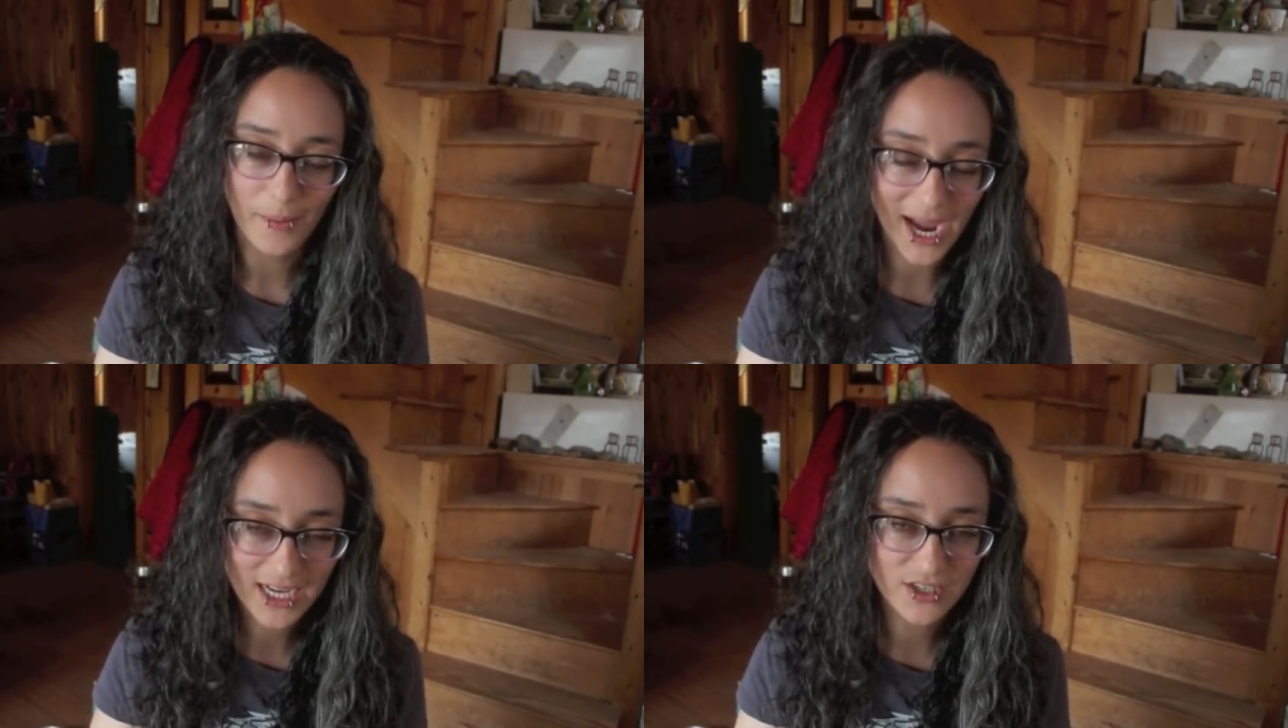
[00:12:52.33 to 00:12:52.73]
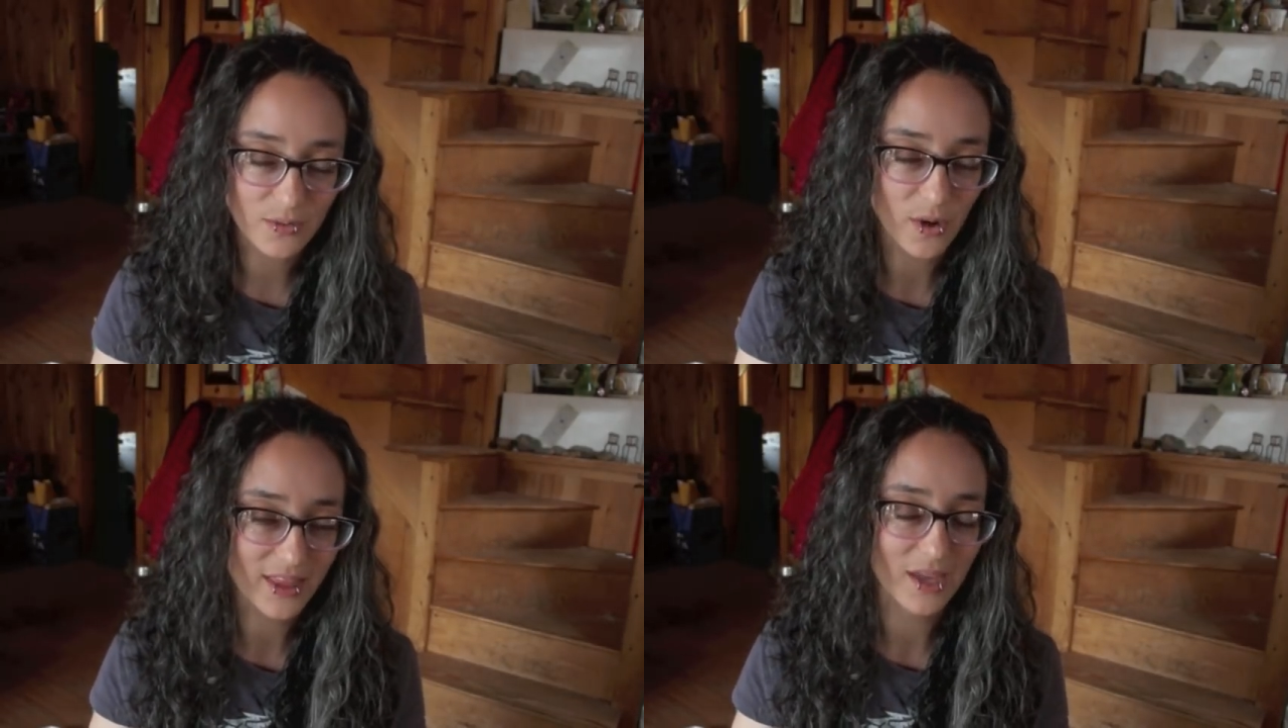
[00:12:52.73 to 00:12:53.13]
back
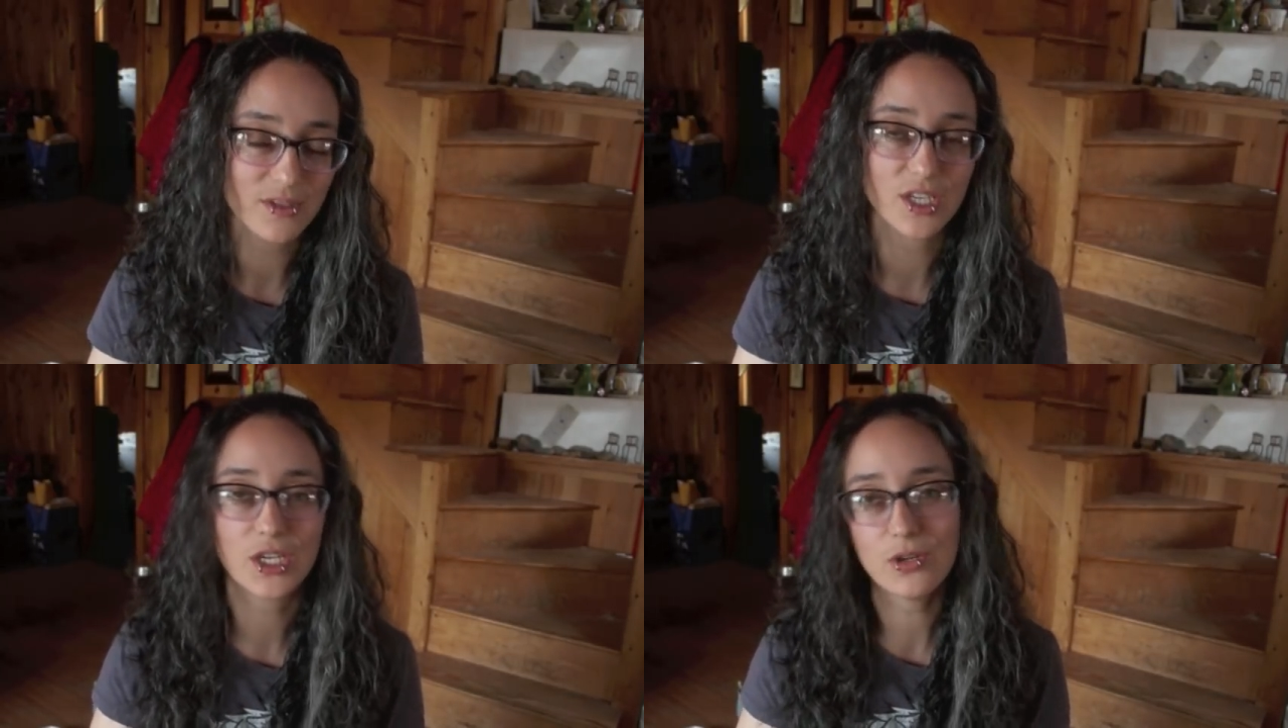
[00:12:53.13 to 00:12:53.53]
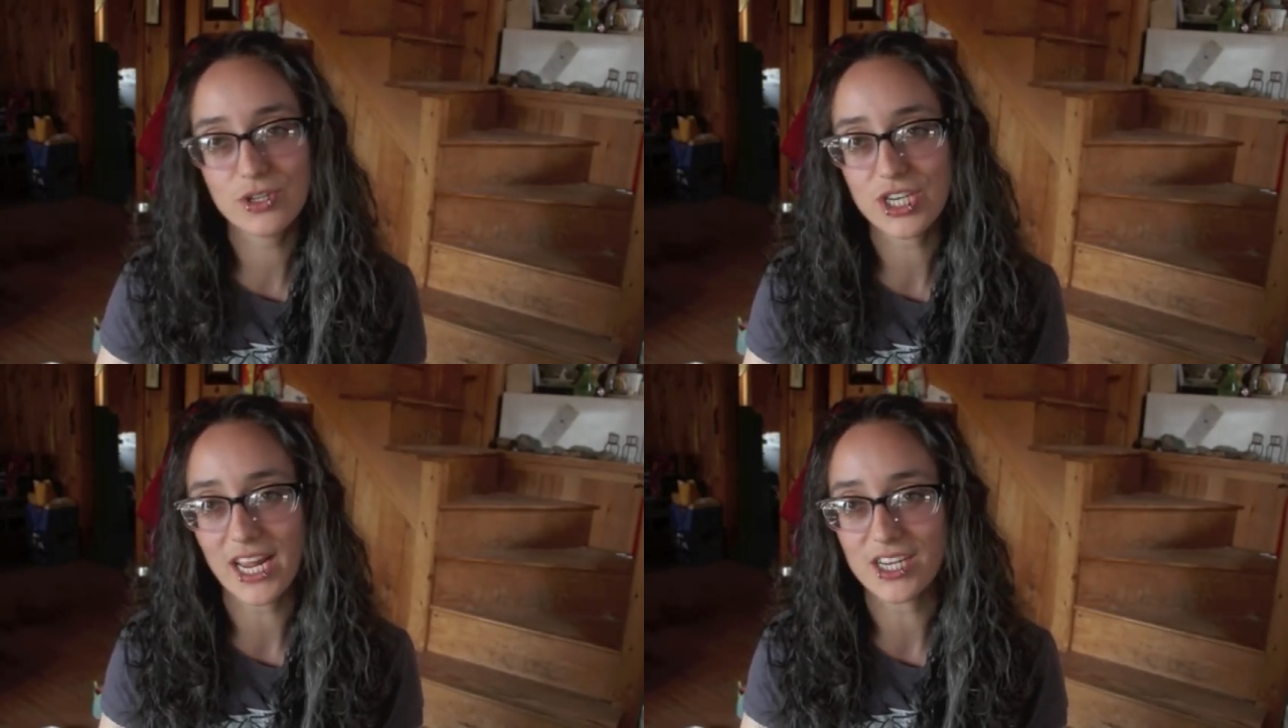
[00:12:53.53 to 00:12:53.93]
to a point that was a
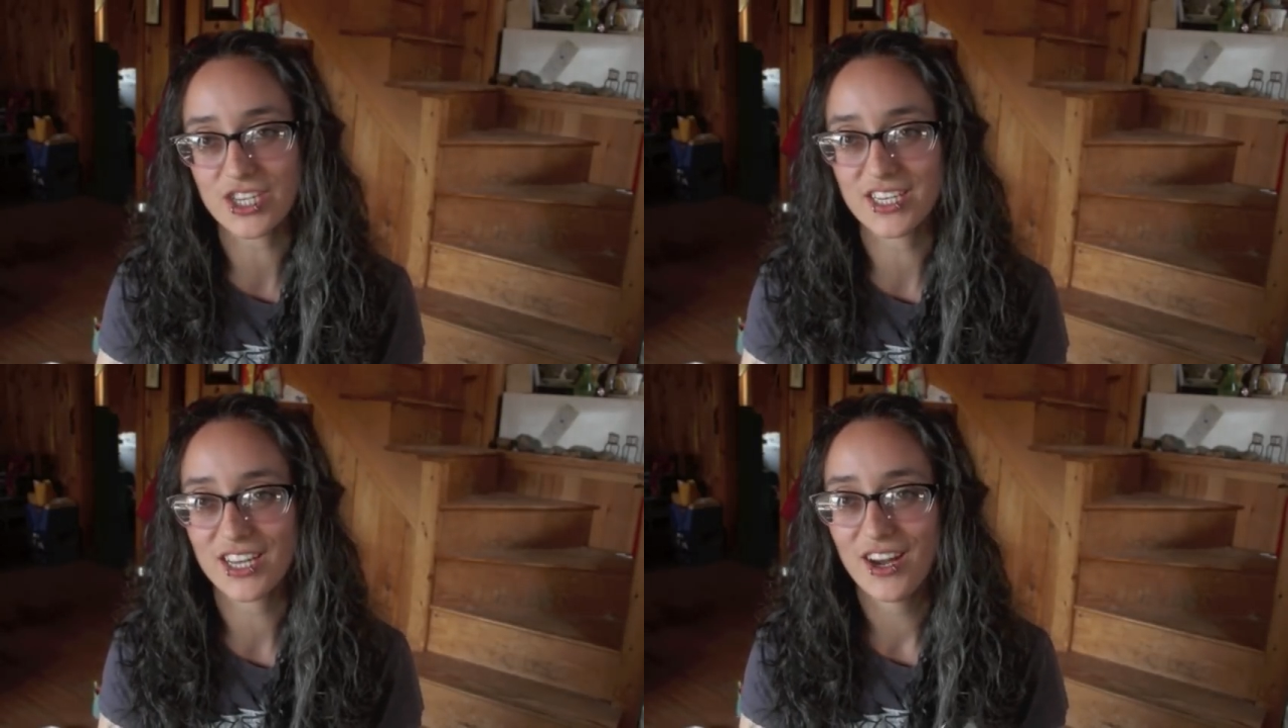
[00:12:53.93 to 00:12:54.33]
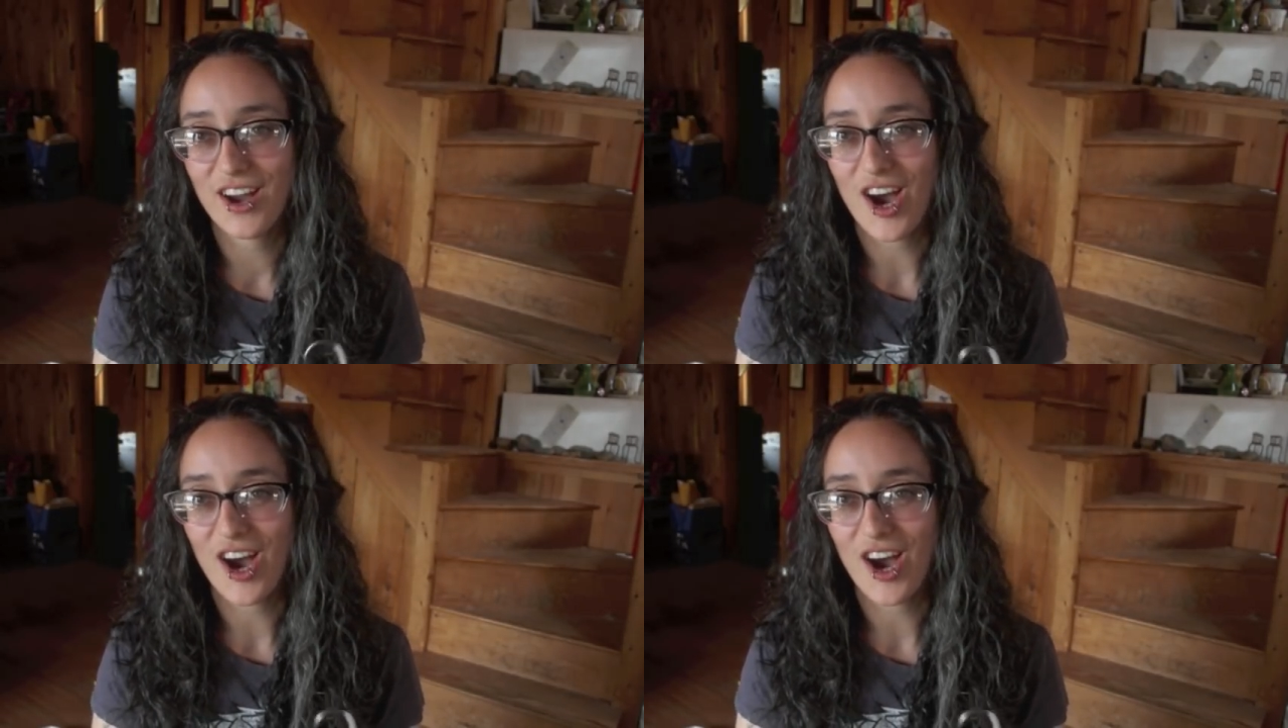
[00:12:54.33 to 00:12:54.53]
huge tangent